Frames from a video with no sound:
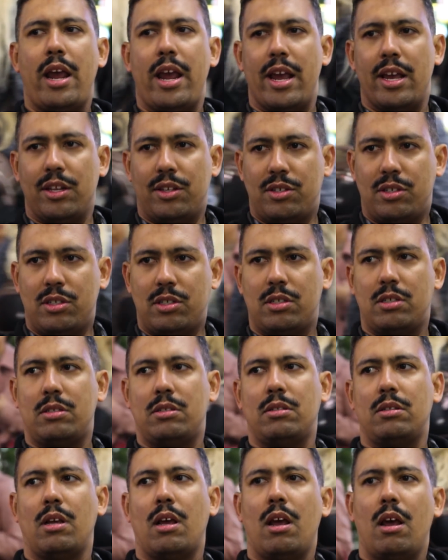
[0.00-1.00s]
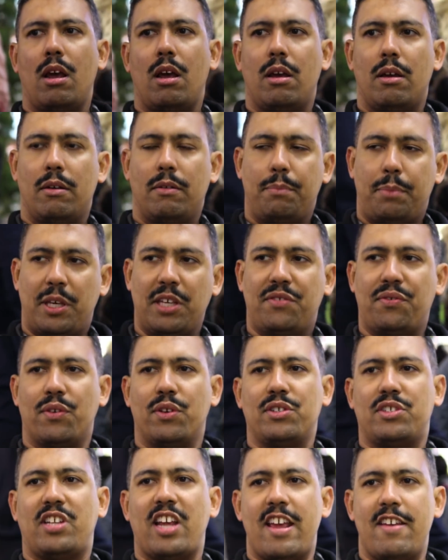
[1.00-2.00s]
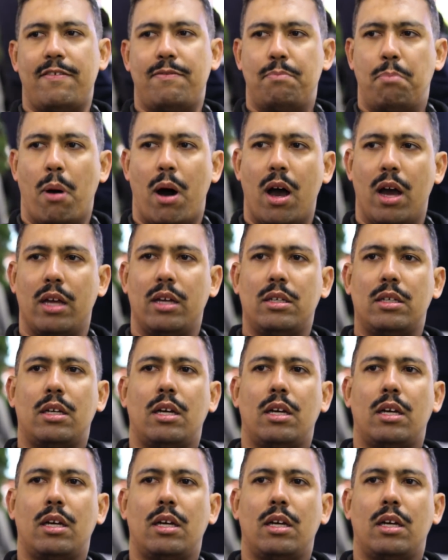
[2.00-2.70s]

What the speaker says: it's peaceful and safe, but